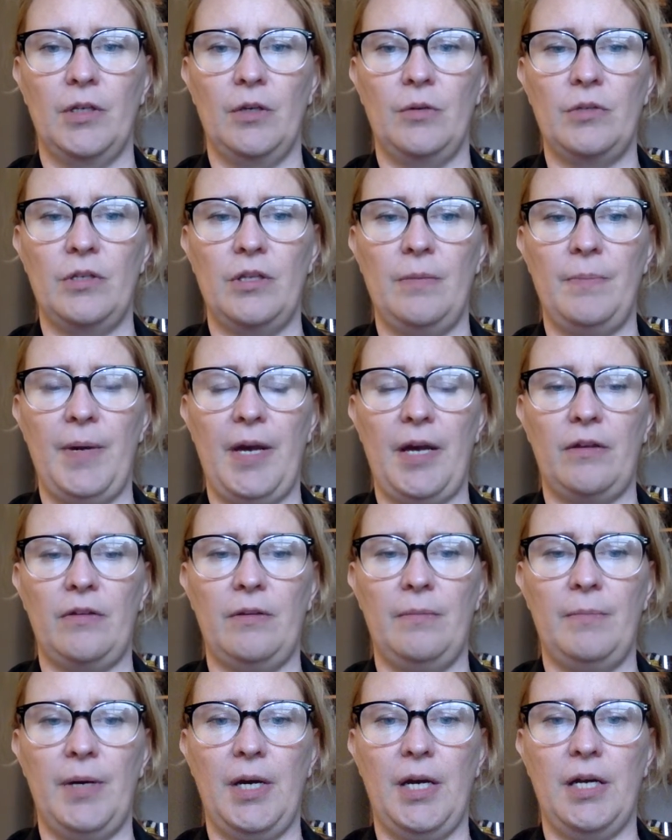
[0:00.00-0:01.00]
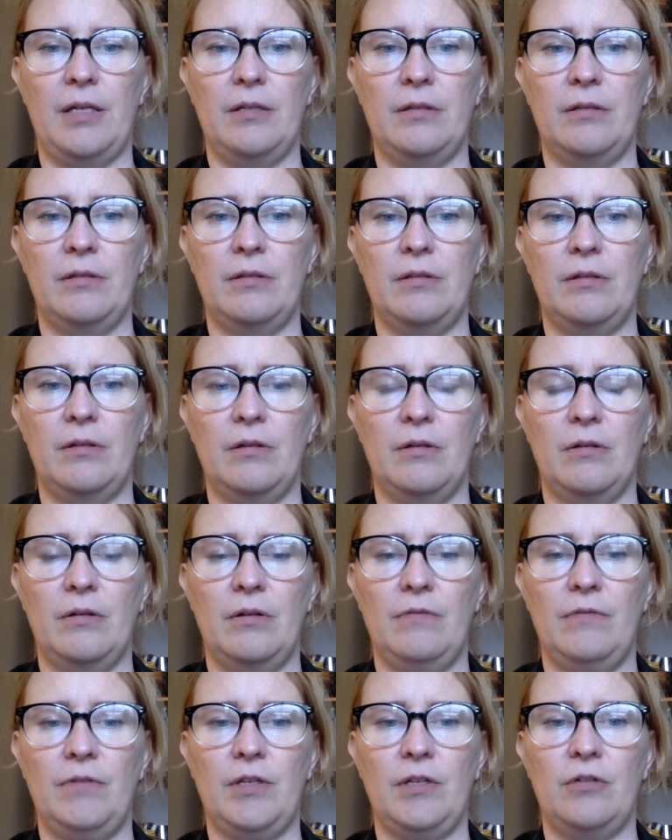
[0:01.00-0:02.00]
It's in the back of the minds
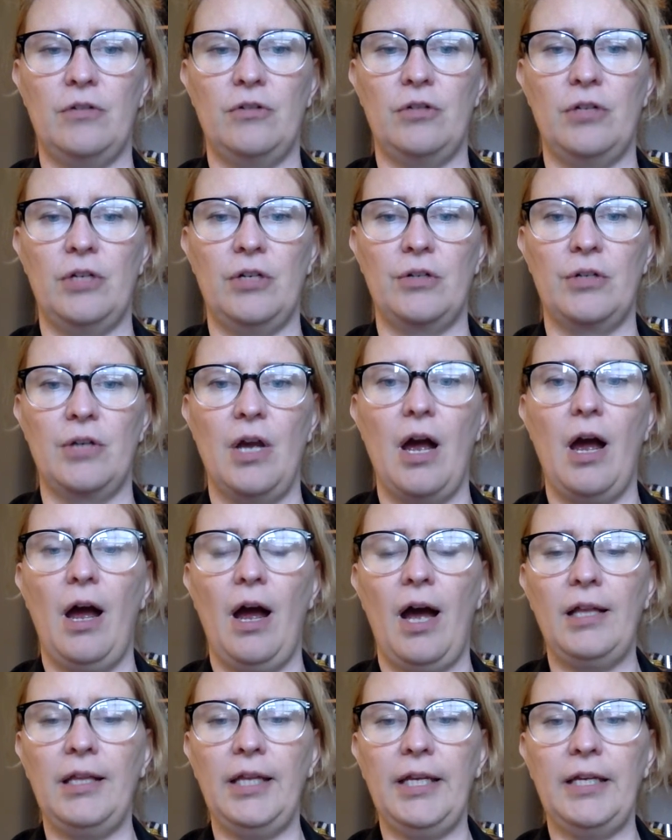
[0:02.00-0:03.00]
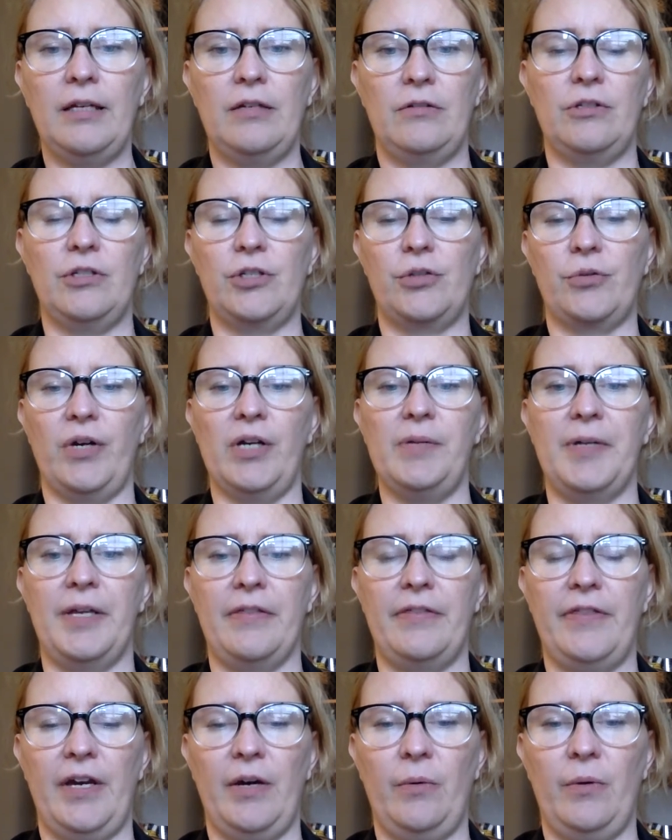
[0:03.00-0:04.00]
of the engineers. I like describing
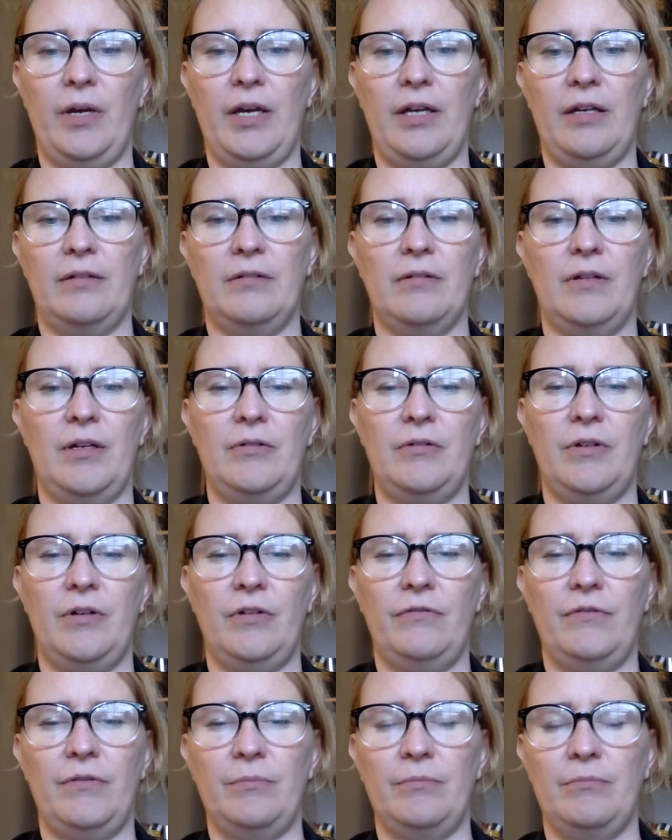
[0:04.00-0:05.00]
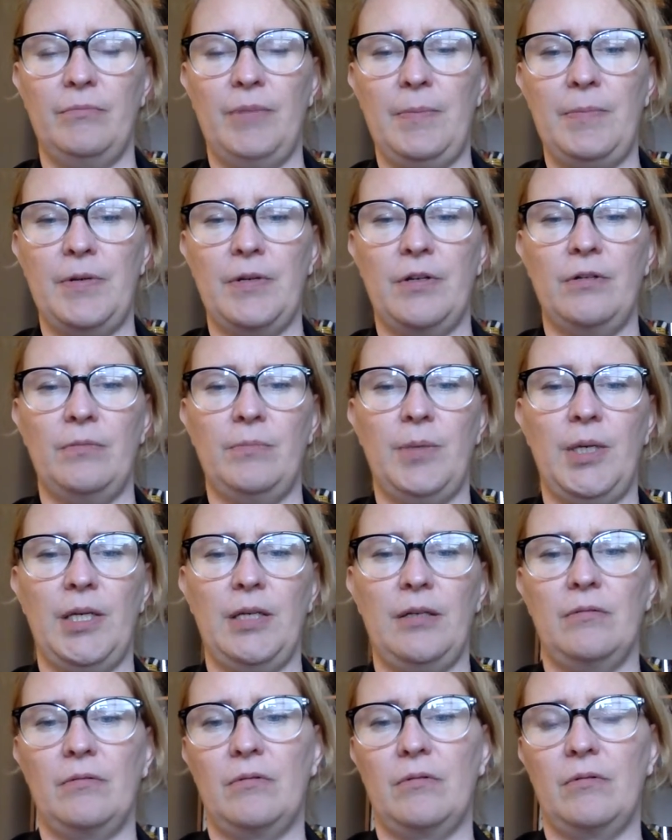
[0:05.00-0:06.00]
it that way. I don't know if maybe it could
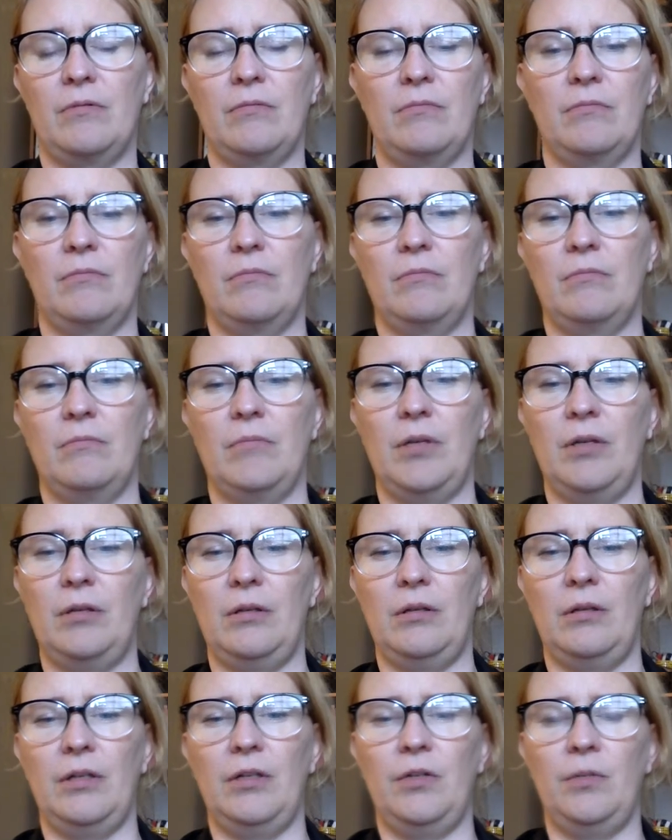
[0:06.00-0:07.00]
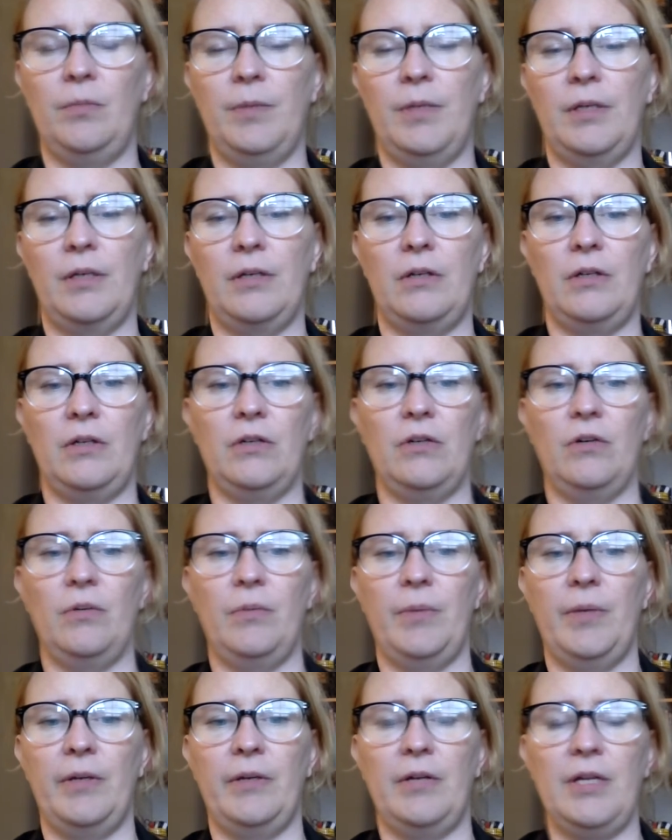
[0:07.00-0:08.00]
be a little bit clearer,
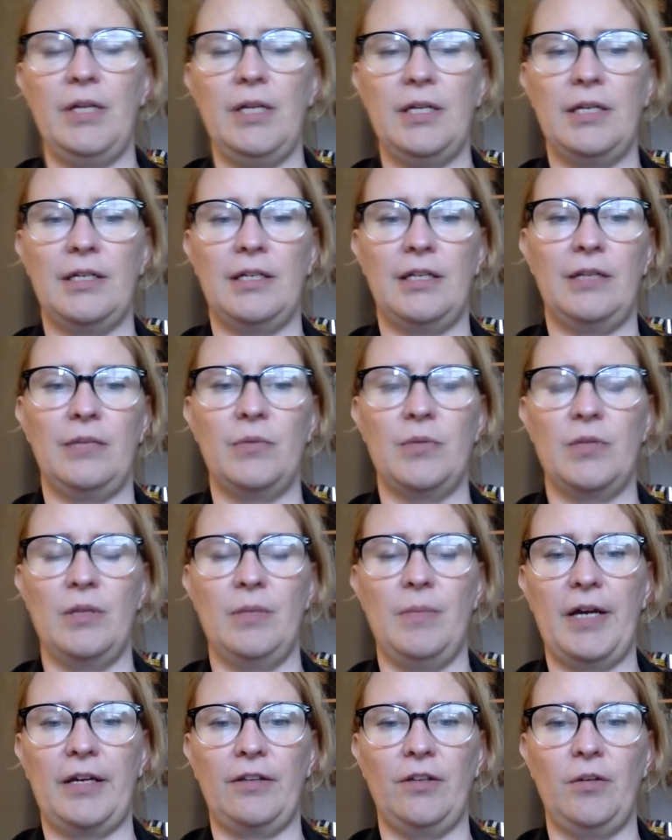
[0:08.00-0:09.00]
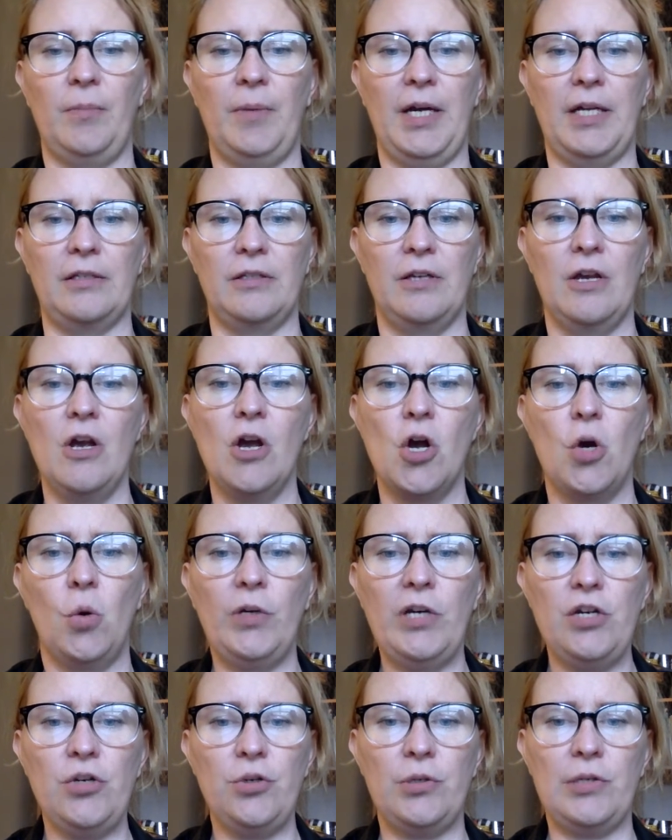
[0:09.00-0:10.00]
but I like it. It was in the back of their minds.
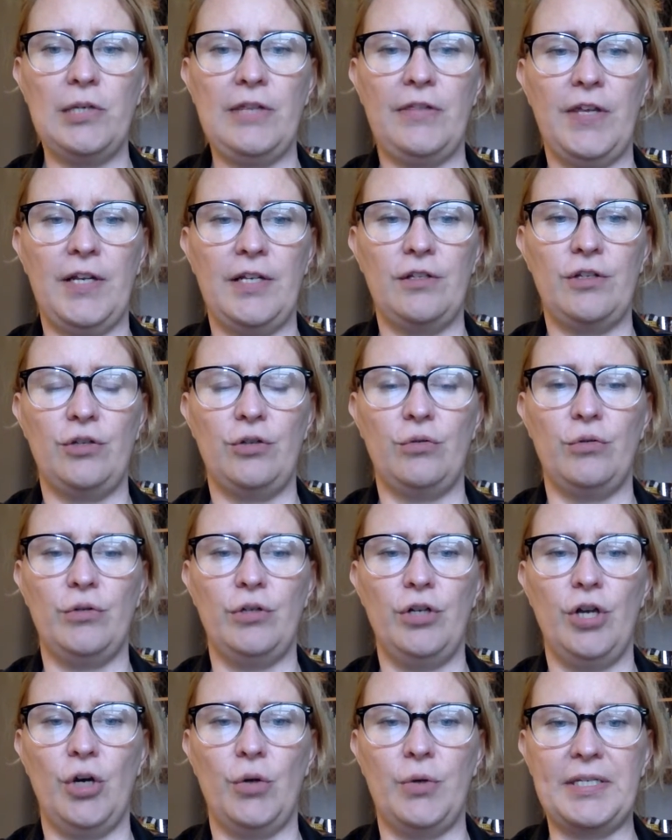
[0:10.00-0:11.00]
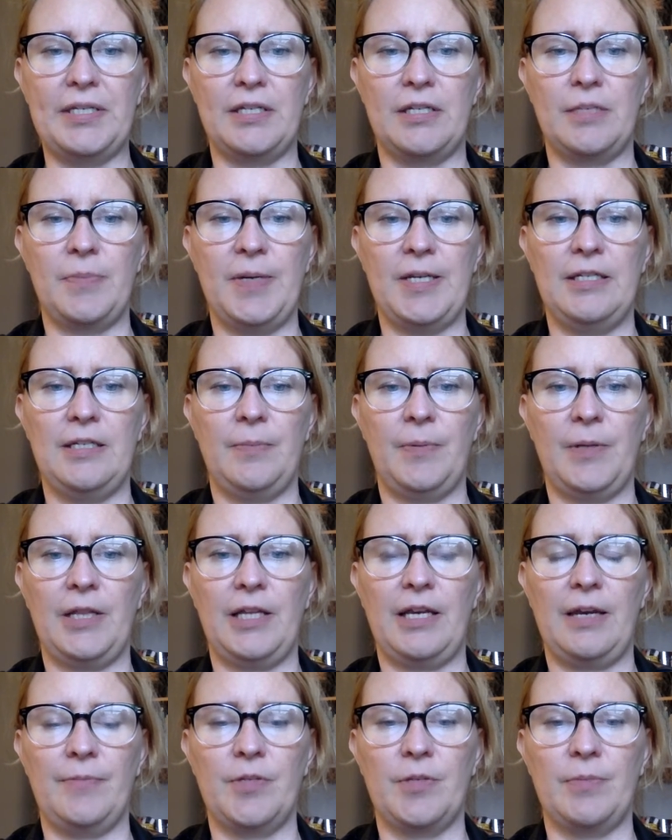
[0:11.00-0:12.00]
One interesting thing to note is that space
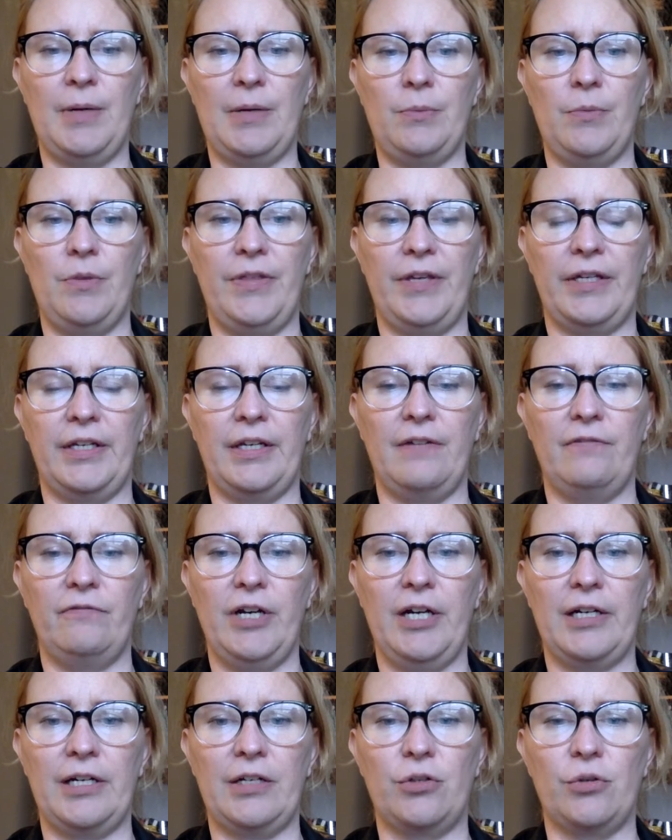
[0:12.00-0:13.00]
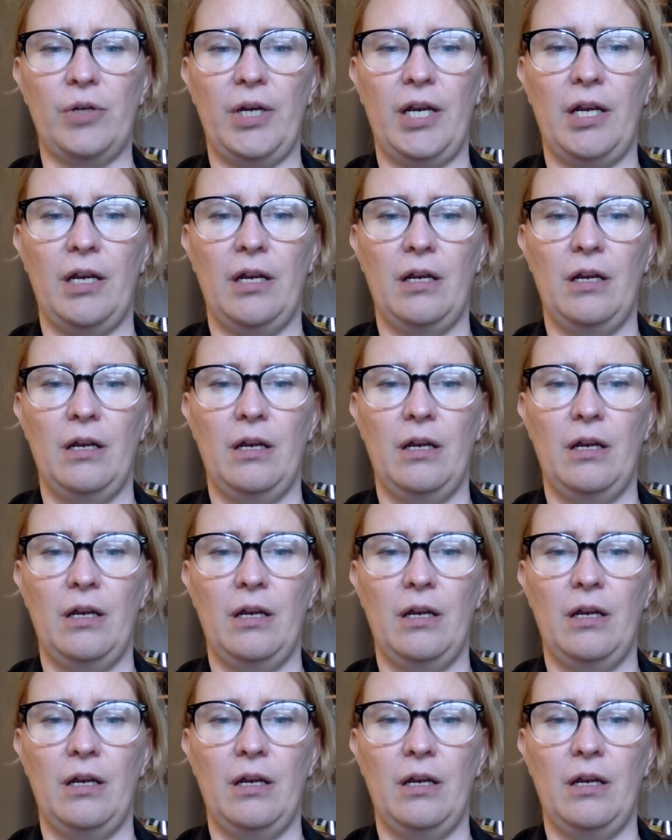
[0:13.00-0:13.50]
typically comes to mind when thinking of rocketry.